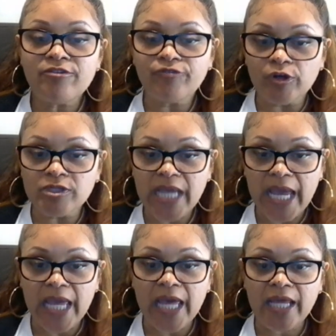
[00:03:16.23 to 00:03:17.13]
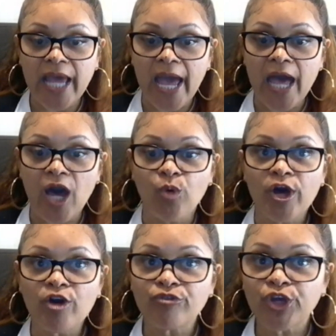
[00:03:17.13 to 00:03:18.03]
seeing firsthand
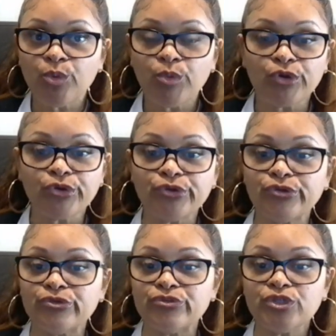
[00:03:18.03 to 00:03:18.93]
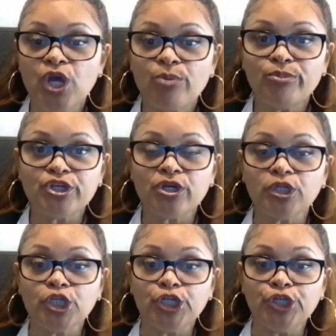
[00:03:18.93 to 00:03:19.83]
how healthcare workers,
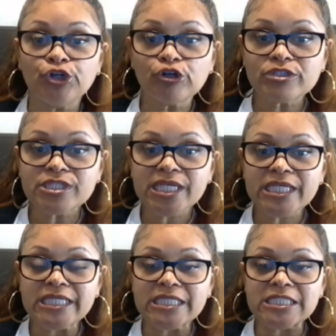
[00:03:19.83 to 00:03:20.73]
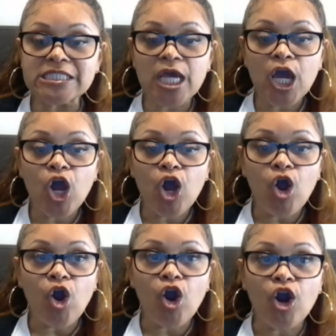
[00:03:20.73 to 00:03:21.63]
particularly nurses,
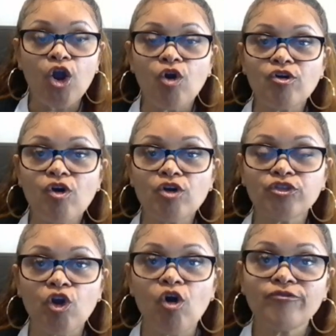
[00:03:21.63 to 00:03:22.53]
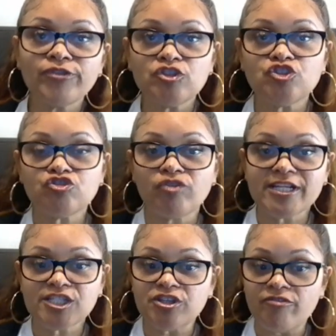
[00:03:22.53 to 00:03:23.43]
are they're often
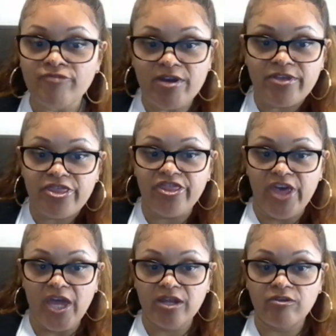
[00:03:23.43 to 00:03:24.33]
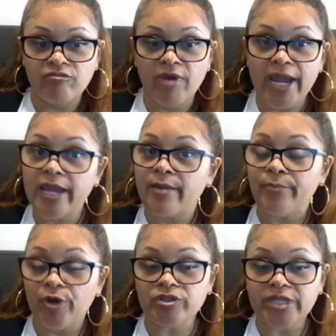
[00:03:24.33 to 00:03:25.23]
stretched very thin,
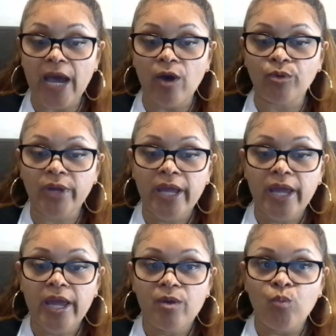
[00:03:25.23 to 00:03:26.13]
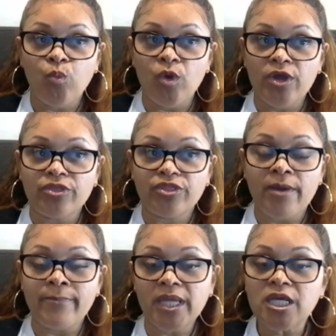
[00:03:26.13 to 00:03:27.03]
right? And burnt out,
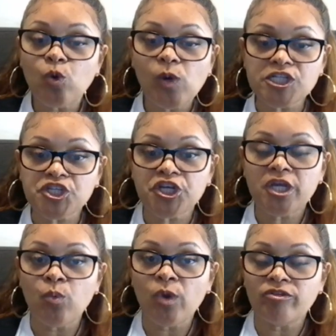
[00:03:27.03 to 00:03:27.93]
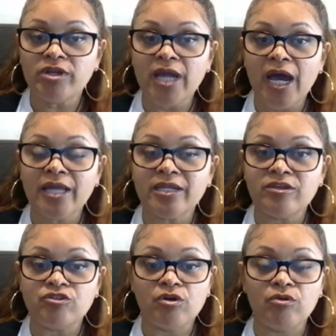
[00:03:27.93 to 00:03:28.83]
with many questioning whether or
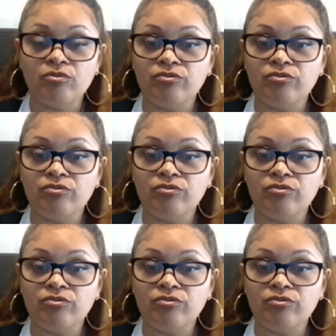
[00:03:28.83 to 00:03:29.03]
not,